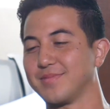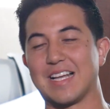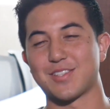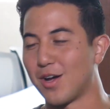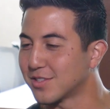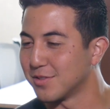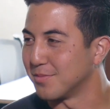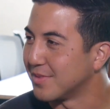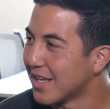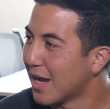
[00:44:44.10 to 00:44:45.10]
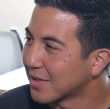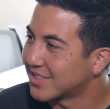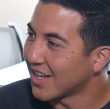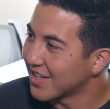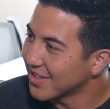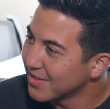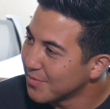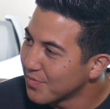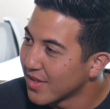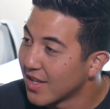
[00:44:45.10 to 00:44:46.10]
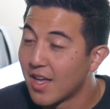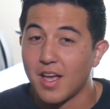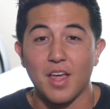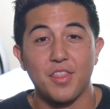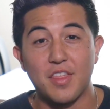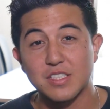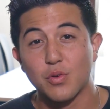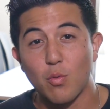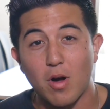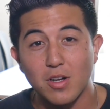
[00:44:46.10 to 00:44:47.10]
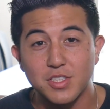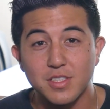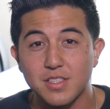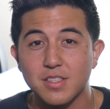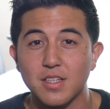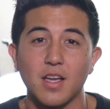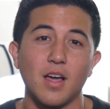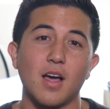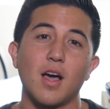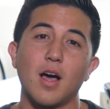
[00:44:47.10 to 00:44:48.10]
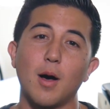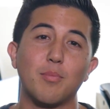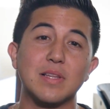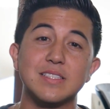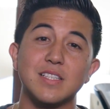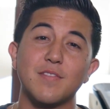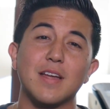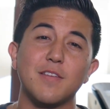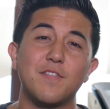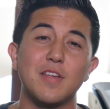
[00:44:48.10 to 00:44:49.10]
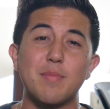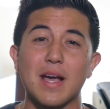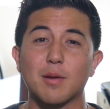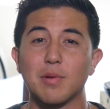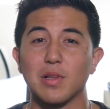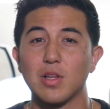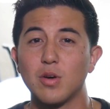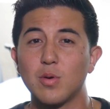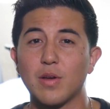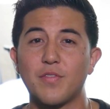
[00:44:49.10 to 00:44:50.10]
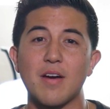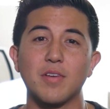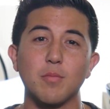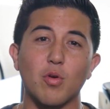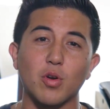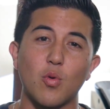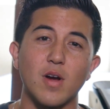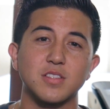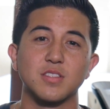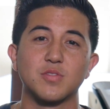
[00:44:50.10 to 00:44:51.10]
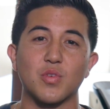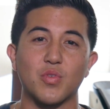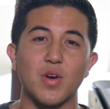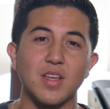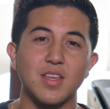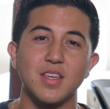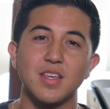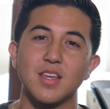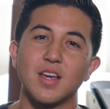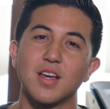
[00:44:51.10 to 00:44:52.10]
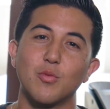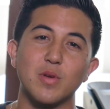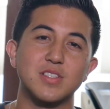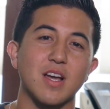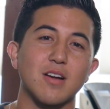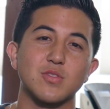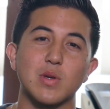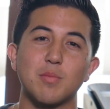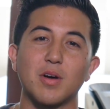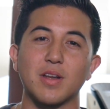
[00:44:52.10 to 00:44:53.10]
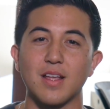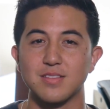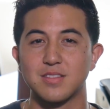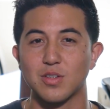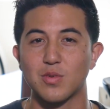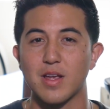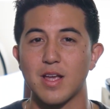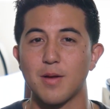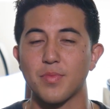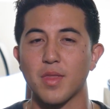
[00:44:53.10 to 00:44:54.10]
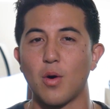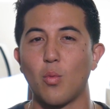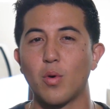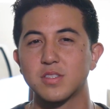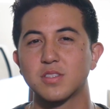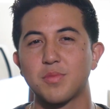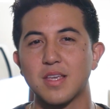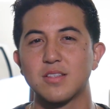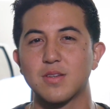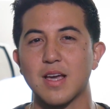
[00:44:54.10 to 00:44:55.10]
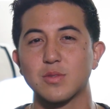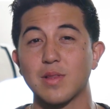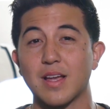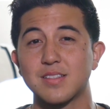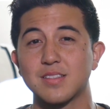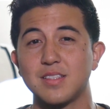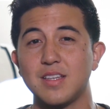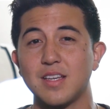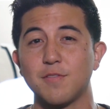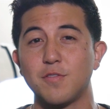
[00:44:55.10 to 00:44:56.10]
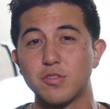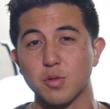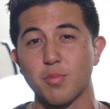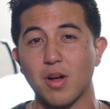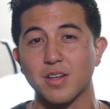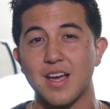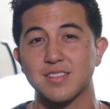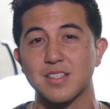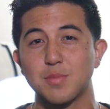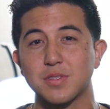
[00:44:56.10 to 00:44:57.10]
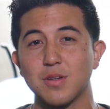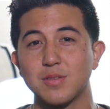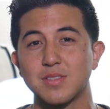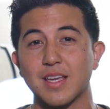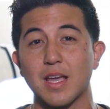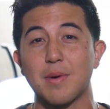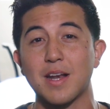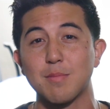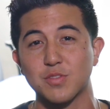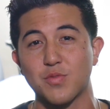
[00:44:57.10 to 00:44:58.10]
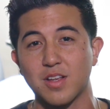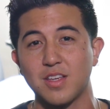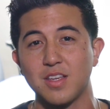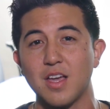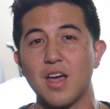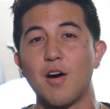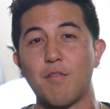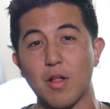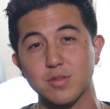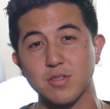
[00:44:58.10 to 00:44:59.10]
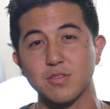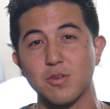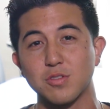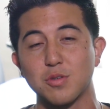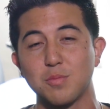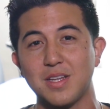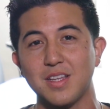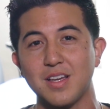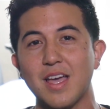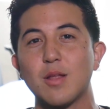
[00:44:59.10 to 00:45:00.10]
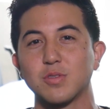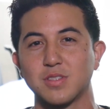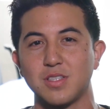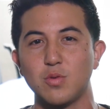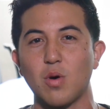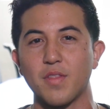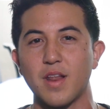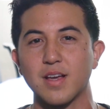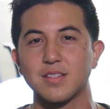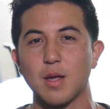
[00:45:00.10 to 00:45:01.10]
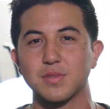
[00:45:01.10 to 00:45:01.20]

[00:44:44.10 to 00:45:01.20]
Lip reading: That's awesome. Yeah, I'm excited. Thanks for watching. Please leave any feedback below. If you have any more questions for Frankie, reach out to him on Instagram what are some things you guys would like to see in future podcast episodes. Again, my name is Frankie. Follow us on social media, and we'll see you on the next